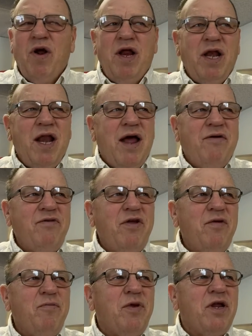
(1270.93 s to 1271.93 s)
We love
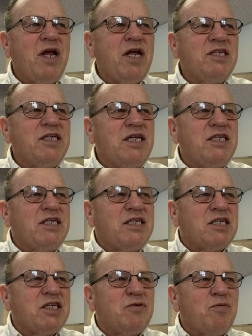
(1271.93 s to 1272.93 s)
him because
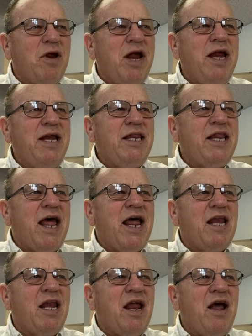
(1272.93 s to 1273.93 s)
he's displayed
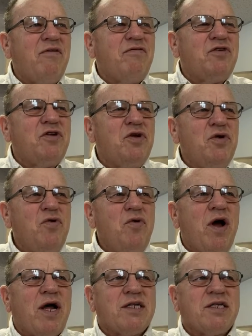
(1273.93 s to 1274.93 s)
that love
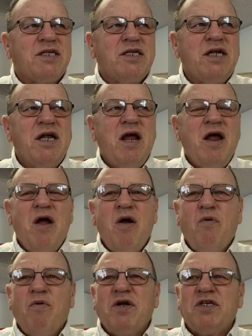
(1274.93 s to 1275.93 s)
to us.
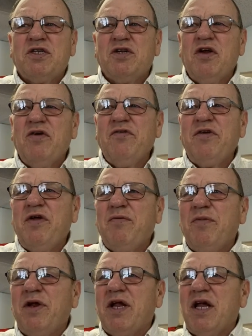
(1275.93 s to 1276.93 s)
We serve
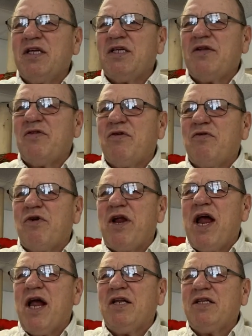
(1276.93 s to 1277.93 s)
him because of the
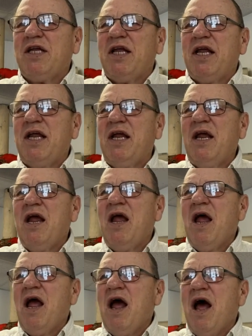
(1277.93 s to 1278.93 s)
reality
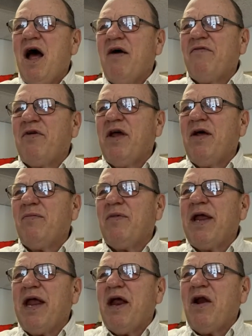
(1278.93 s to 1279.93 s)
of
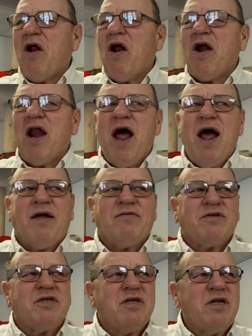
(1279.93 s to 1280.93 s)
him in our
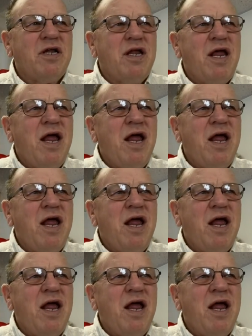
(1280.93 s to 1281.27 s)
lives.